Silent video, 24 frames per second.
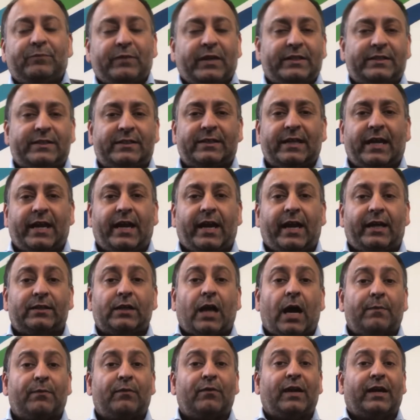it's a
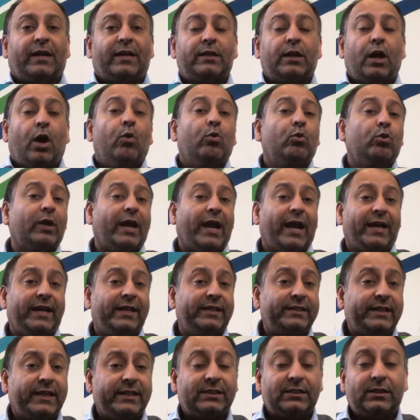type of like an old
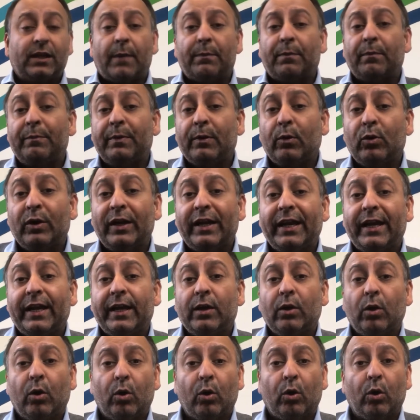NHS type of
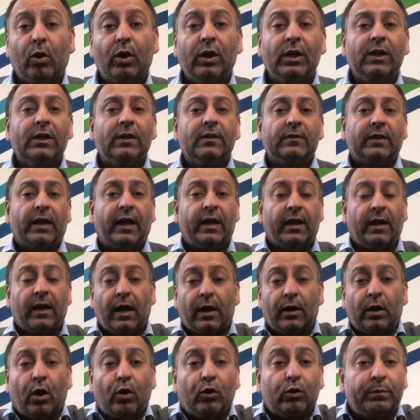building, or
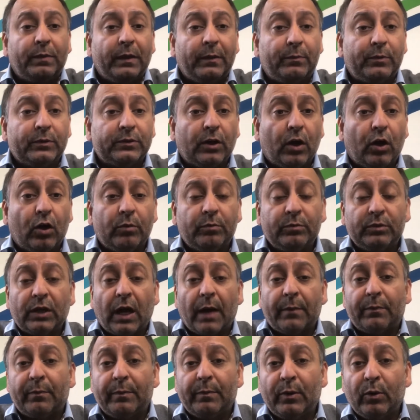an old people's home
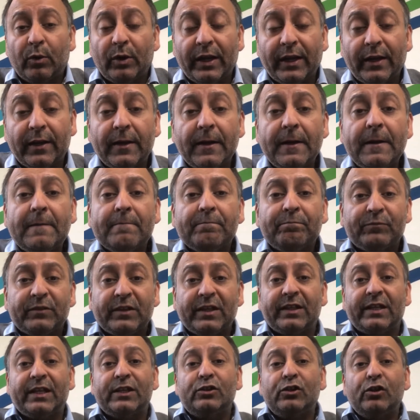type of building,
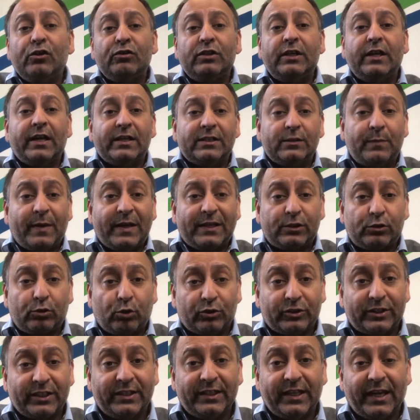there's usually
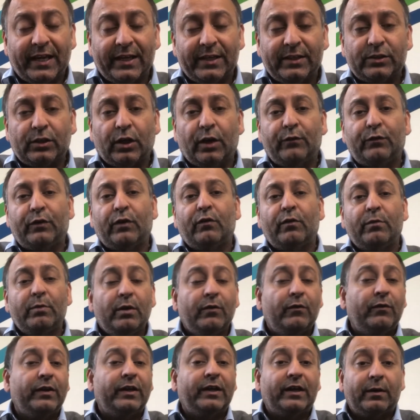asbestos in there. So if you're
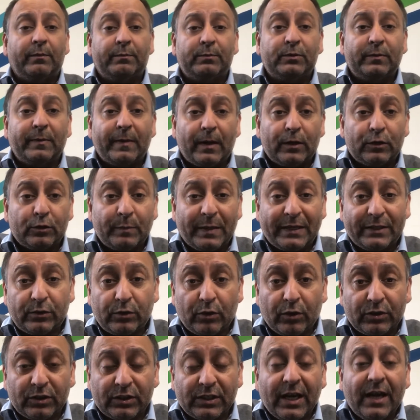removing
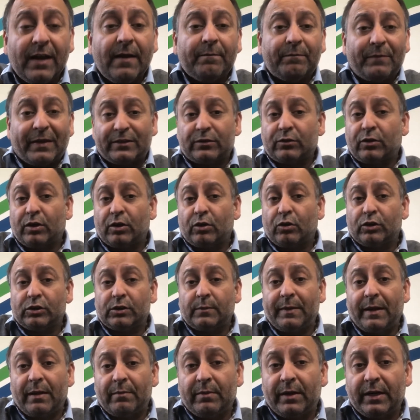asbestos, that's going to cost
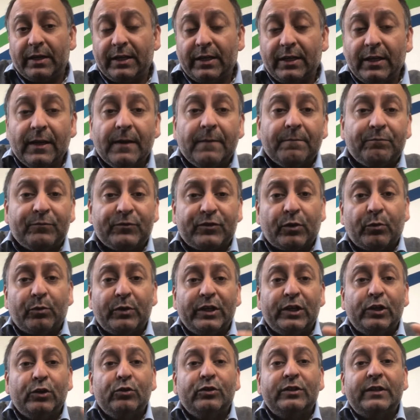a bit of money. So we
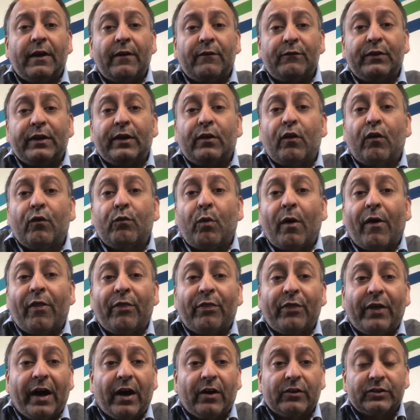use that figure of
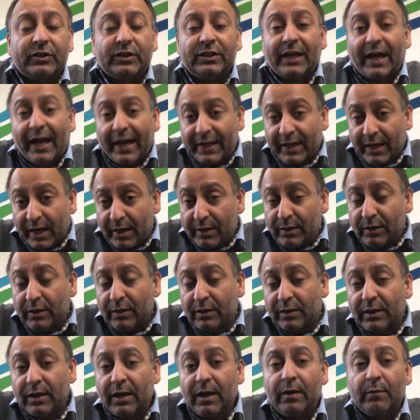
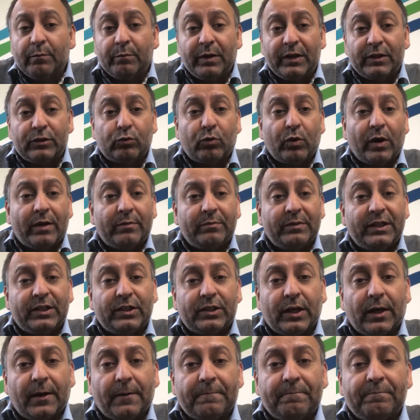1,800 per square
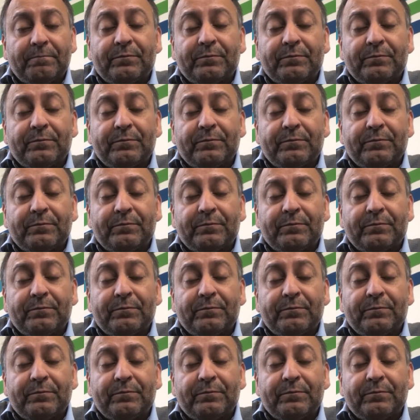meter.